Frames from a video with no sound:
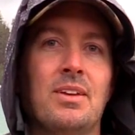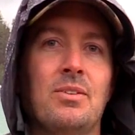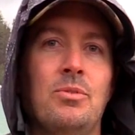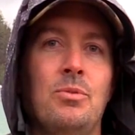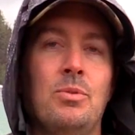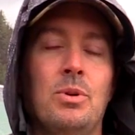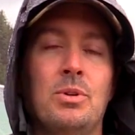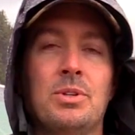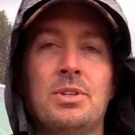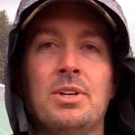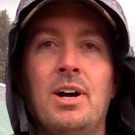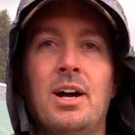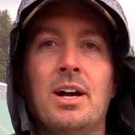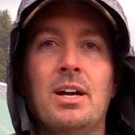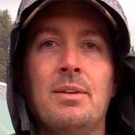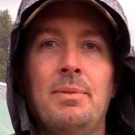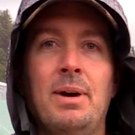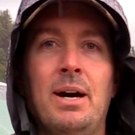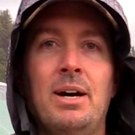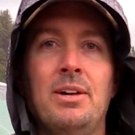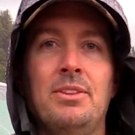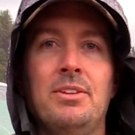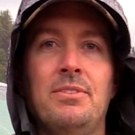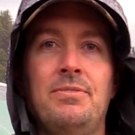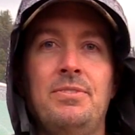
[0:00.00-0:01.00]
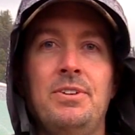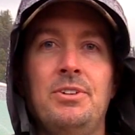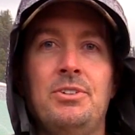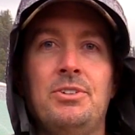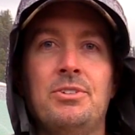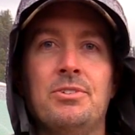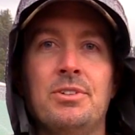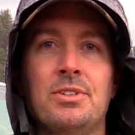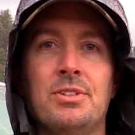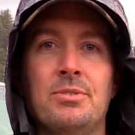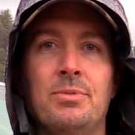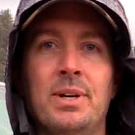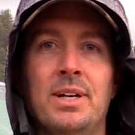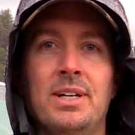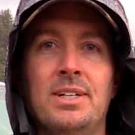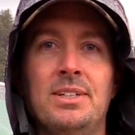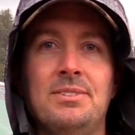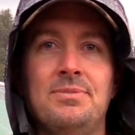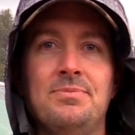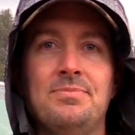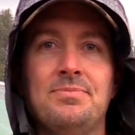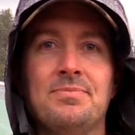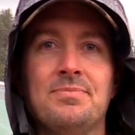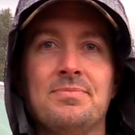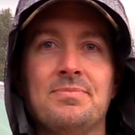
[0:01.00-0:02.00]
we'll talk about in the future as well.
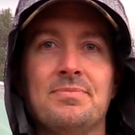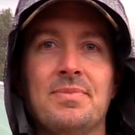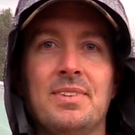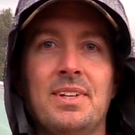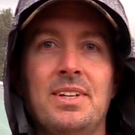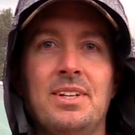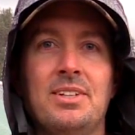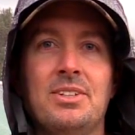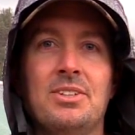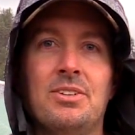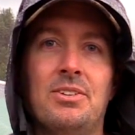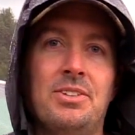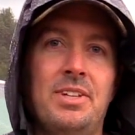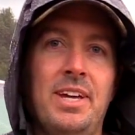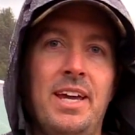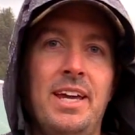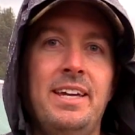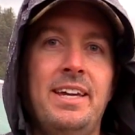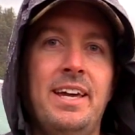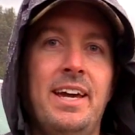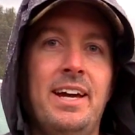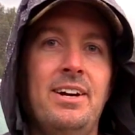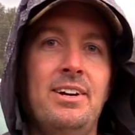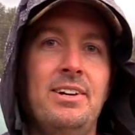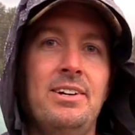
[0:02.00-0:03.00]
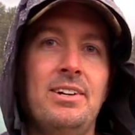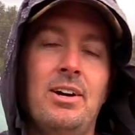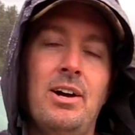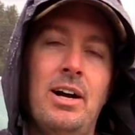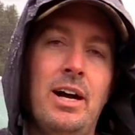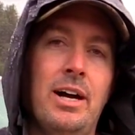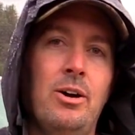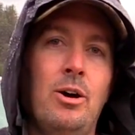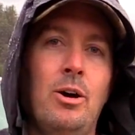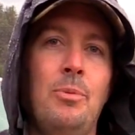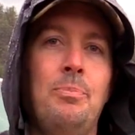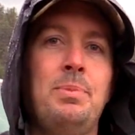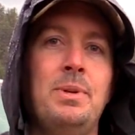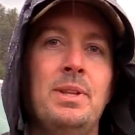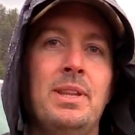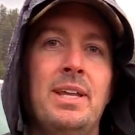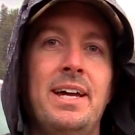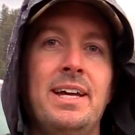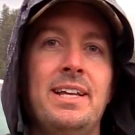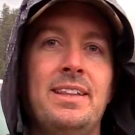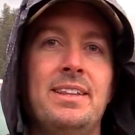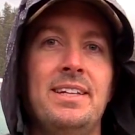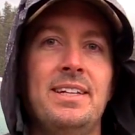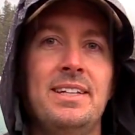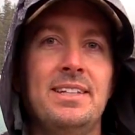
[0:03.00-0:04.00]
So take care. I hope you
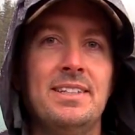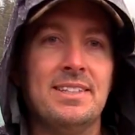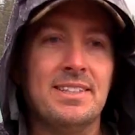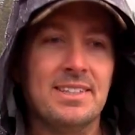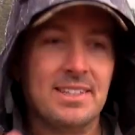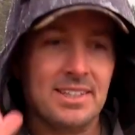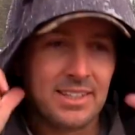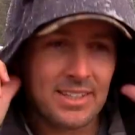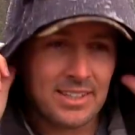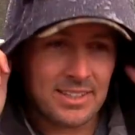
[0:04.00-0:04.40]
like this.